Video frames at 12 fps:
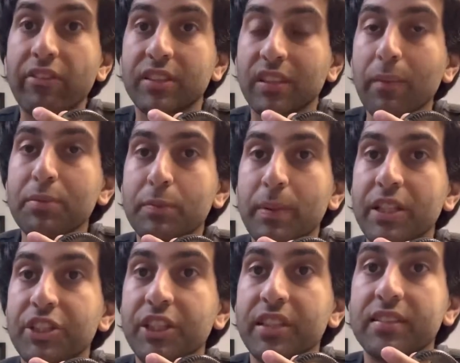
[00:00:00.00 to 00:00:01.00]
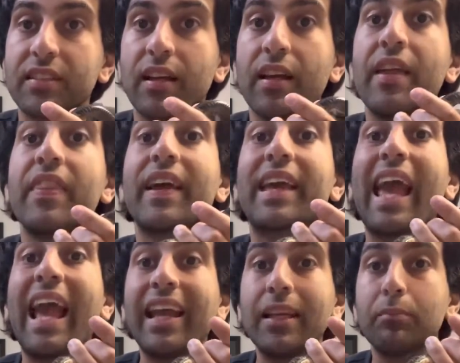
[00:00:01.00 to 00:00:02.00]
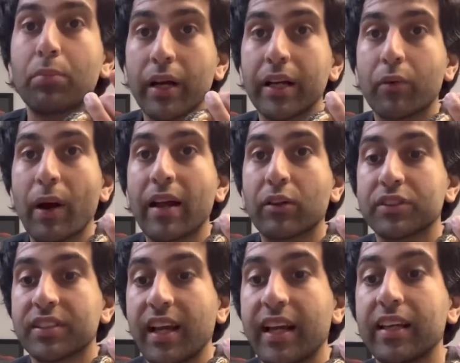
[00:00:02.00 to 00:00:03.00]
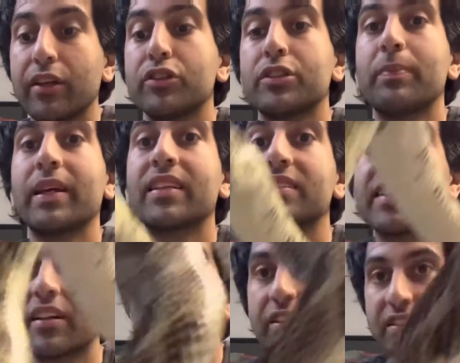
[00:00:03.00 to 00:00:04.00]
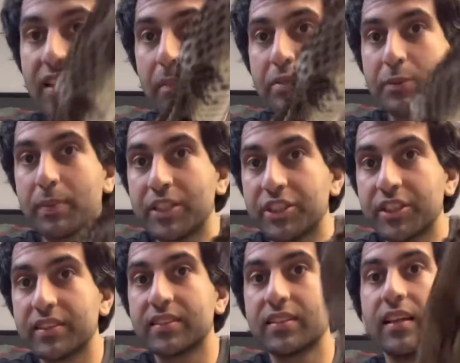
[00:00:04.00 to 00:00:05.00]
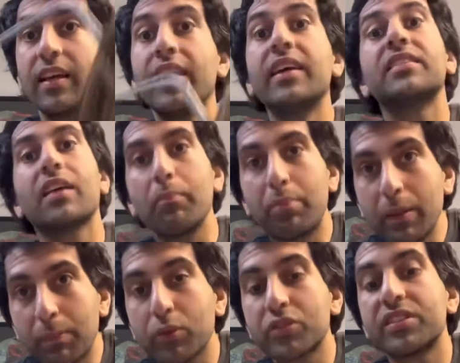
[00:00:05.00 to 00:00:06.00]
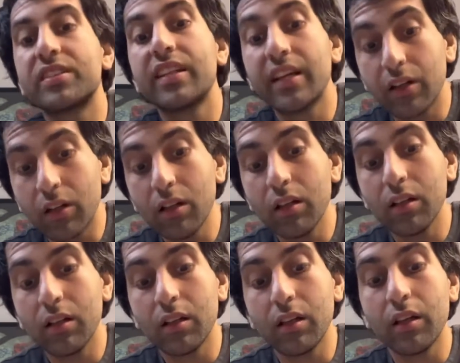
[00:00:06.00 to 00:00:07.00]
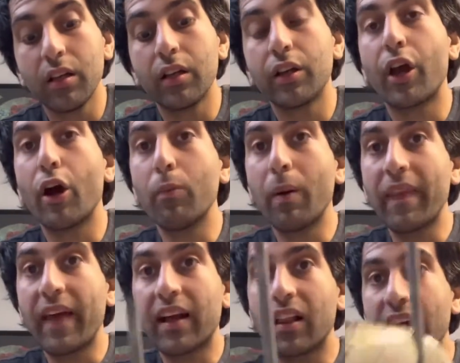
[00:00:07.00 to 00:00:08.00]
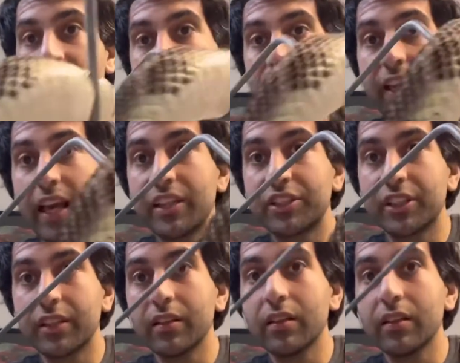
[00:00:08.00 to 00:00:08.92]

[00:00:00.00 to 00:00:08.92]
a subspecies. The canebrake rattlesnake used to be considered a subspecies. Some people still go by that classification,